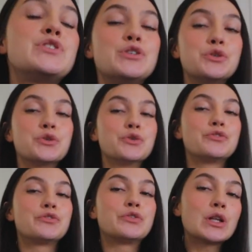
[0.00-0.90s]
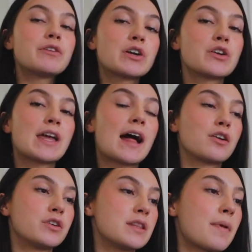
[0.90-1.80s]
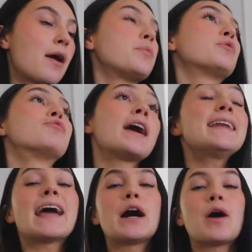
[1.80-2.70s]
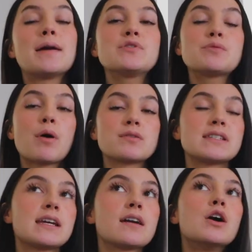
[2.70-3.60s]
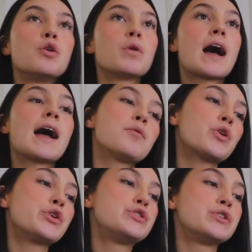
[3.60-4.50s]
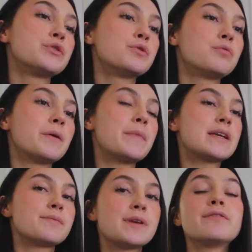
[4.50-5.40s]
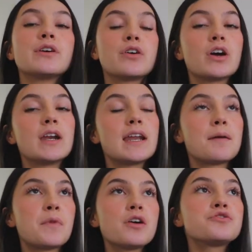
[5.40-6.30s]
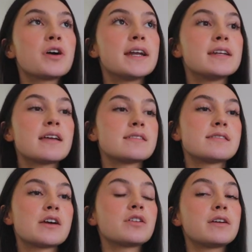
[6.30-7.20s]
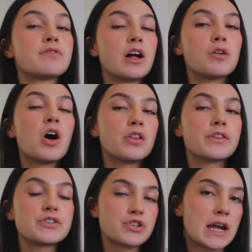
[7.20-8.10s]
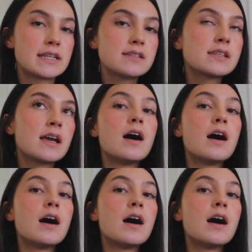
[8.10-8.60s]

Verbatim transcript: to fully figure the algorithm out. But right now, I'm just posting what I want to do, what makes me feel good, and I'm not trying to necessarily follow all of the trends.